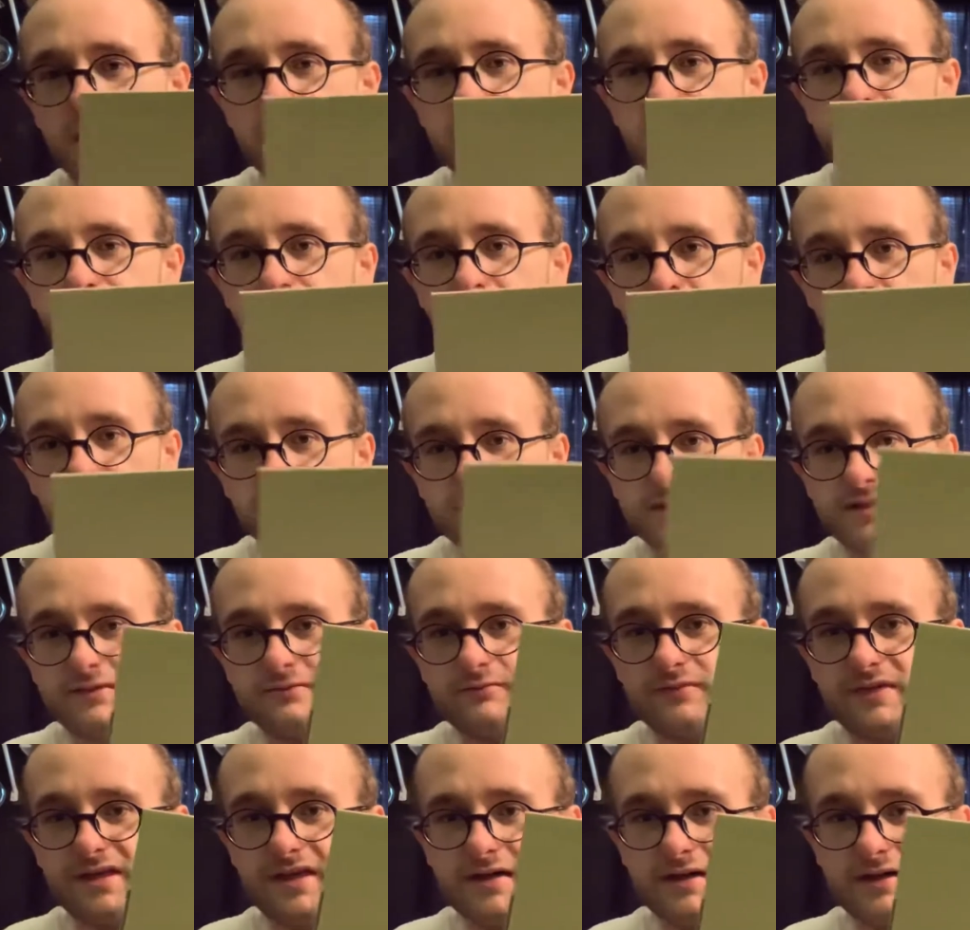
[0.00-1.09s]
in person,
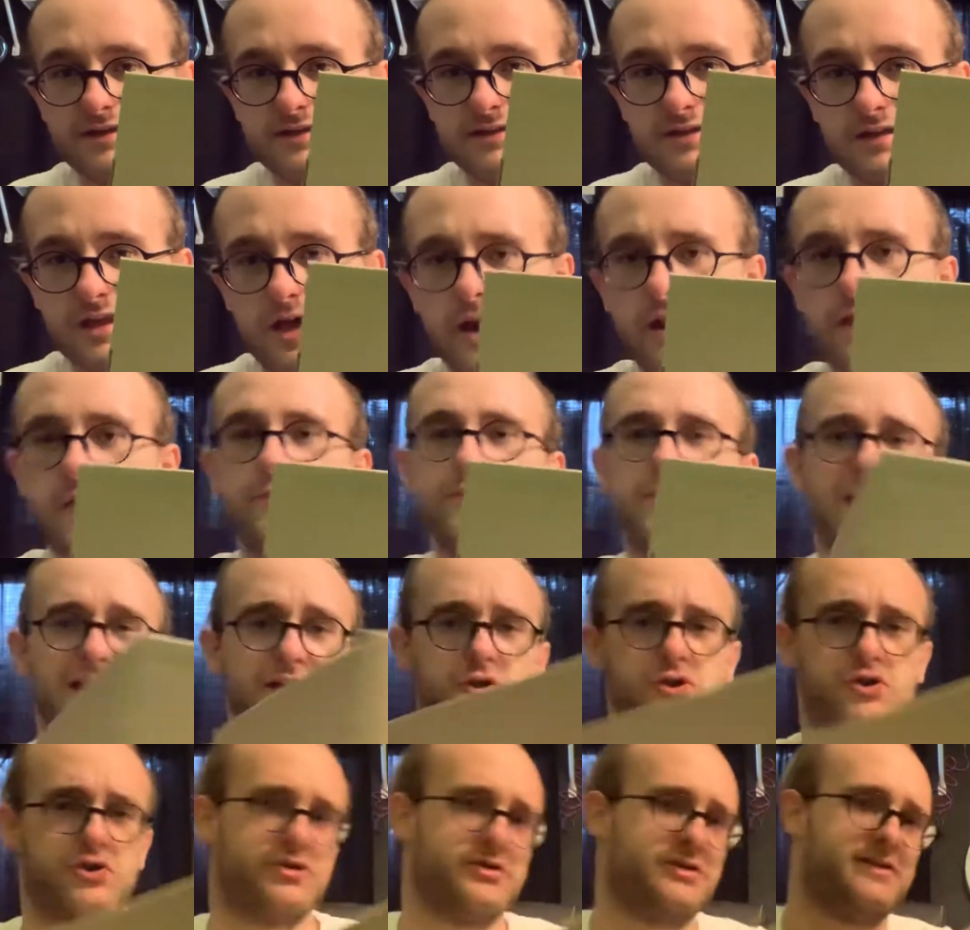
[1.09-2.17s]
because a lot of the
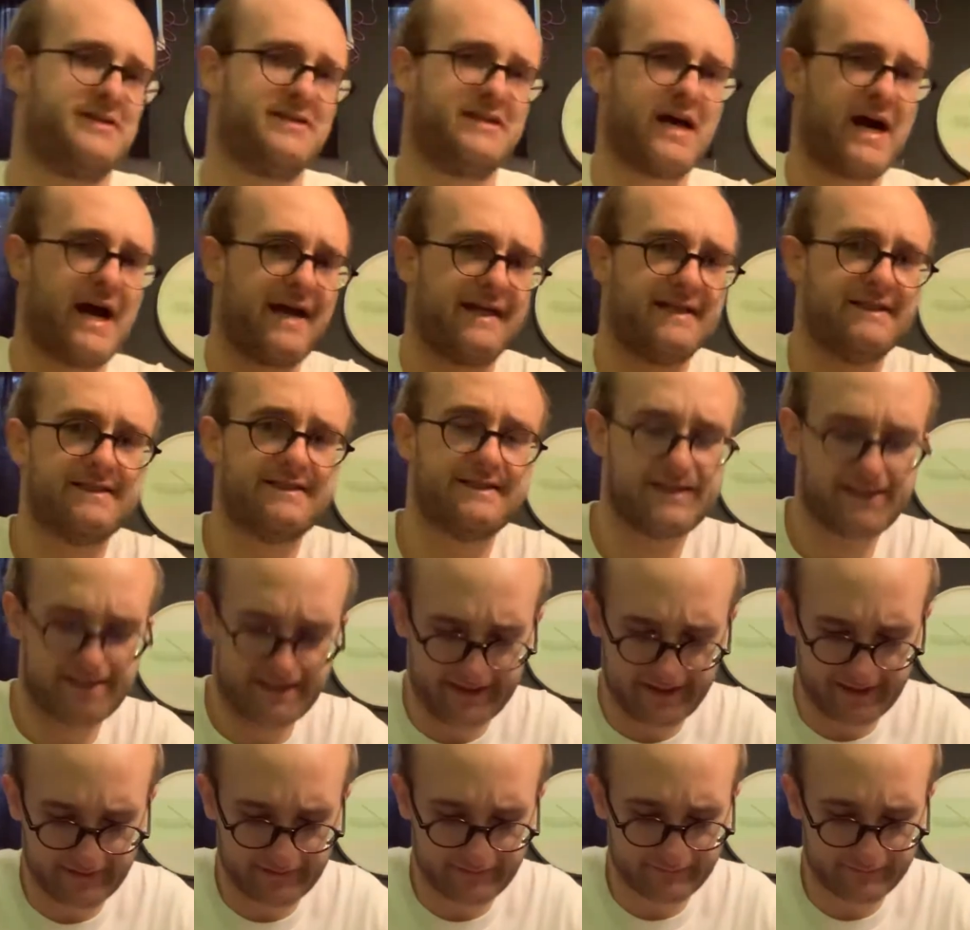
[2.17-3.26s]
pictures I had
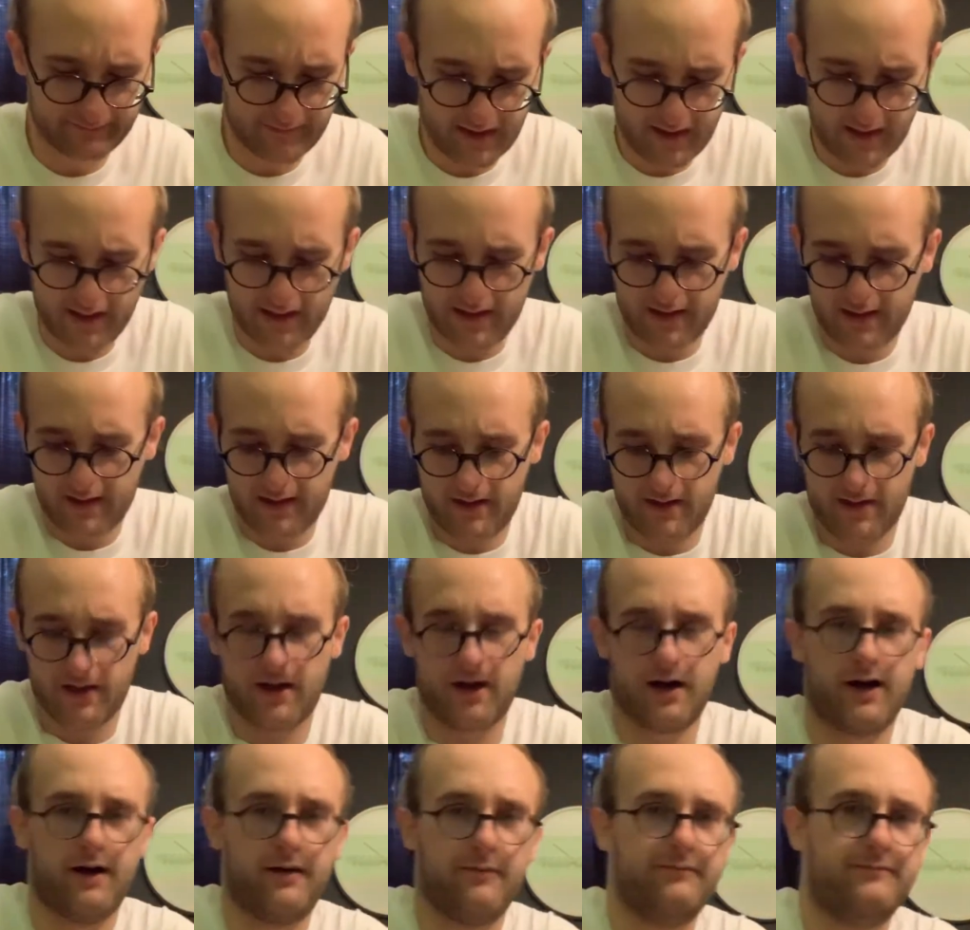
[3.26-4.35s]
seen,
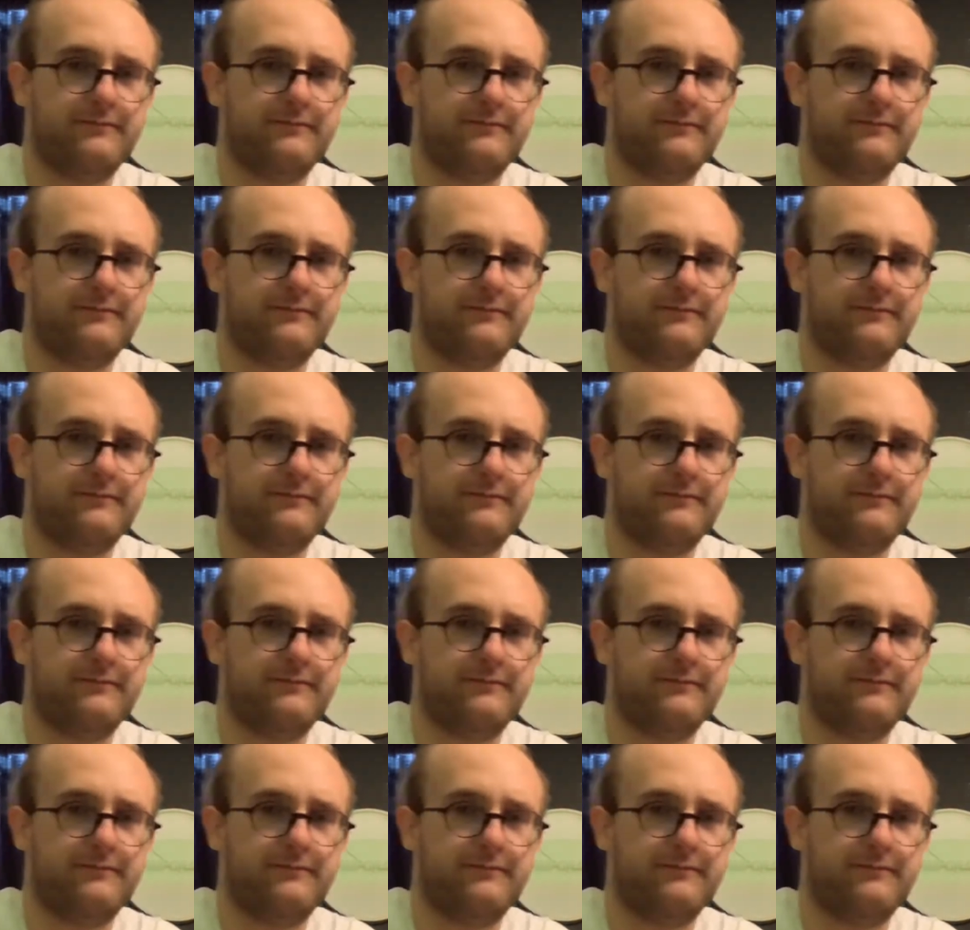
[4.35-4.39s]
I